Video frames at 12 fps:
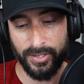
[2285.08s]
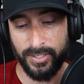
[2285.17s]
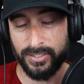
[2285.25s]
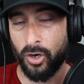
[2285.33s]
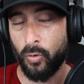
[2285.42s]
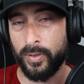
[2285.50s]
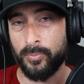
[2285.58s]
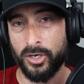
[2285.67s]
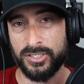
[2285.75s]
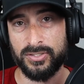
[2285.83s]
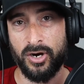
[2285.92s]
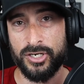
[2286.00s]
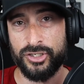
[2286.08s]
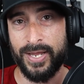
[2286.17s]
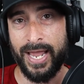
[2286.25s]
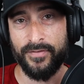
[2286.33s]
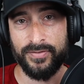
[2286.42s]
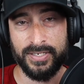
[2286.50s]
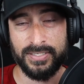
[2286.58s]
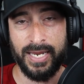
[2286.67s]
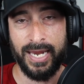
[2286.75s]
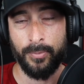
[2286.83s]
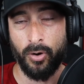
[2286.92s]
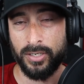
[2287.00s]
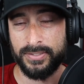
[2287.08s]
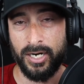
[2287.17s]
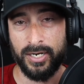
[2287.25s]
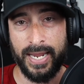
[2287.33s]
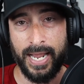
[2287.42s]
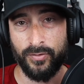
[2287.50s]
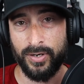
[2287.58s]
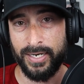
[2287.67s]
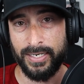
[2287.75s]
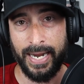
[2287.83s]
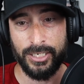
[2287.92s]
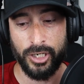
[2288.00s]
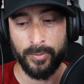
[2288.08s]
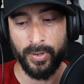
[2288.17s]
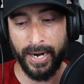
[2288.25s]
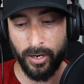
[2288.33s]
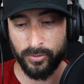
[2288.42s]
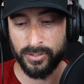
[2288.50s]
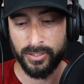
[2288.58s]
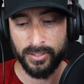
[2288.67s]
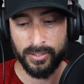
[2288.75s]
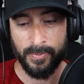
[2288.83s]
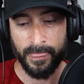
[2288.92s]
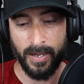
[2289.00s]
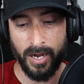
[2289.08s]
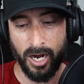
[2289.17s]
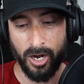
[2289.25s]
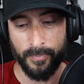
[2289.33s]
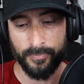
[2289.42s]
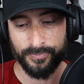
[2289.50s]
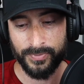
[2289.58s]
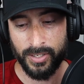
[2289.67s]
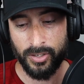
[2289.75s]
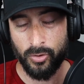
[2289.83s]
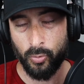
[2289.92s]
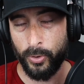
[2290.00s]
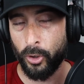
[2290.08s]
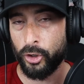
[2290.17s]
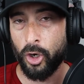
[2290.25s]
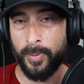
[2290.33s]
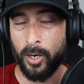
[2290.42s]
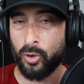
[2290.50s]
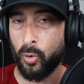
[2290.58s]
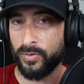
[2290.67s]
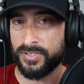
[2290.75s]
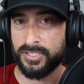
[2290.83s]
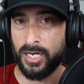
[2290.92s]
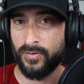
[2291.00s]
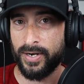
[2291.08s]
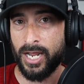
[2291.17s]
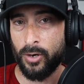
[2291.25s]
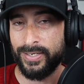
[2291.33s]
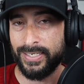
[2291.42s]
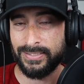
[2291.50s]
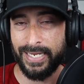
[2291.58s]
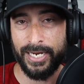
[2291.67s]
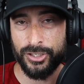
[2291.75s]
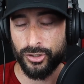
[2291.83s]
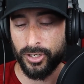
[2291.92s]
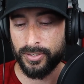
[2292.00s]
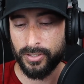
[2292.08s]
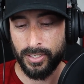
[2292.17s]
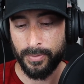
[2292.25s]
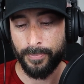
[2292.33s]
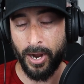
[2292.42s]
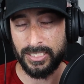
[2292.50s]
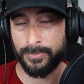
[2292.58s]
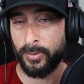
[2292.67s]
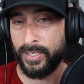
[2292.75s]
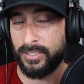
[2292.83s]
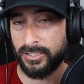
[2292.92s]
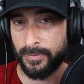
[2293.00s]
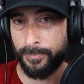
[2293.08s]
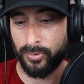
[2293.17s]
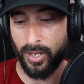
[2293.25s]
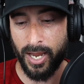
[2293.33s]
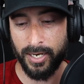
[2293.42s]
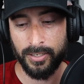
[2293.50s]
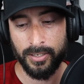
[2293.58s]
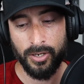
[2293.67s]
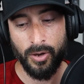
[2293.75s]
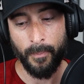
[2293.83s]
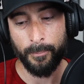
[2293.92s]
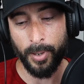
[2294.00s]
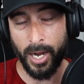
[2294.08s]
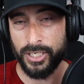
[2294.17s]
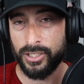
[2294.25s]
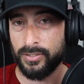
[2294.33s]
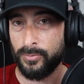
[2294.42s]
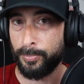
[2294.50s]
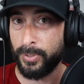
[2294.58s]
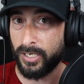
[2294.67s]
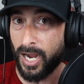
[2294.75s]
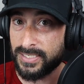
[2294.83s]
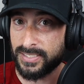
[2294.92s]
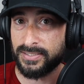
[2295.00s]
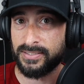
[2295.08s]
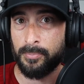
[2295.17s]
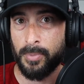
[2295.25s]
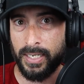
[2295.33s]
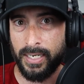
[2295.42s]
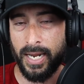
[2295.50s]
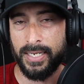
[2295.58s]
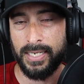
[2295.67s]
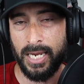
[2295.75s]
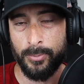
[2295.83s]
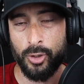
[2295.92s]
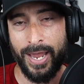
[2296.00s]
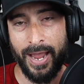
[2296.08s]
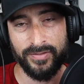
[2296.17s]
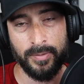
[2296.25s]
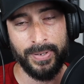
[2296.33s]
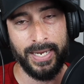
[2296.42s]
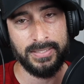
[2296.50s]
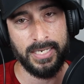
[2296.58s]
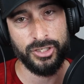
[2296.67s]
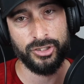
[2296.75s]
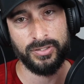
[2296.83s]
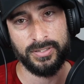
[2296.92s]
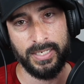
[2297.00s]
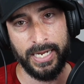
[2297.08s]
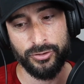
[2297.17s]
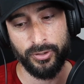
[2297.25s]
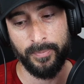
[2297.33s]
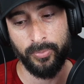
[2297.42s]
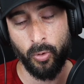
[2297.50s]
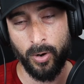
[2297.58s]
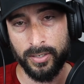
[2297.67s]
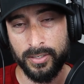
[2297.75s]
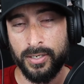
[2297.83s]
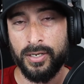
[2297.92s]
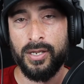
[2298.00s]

think the only must-starts you have in this game are Derrick Henry and A.J. Brown. We don't know about Courtland Sutton right now. He is injured. Possibility he doesn't play. But because this is a Monday night game, you have to pay attention to the injury report.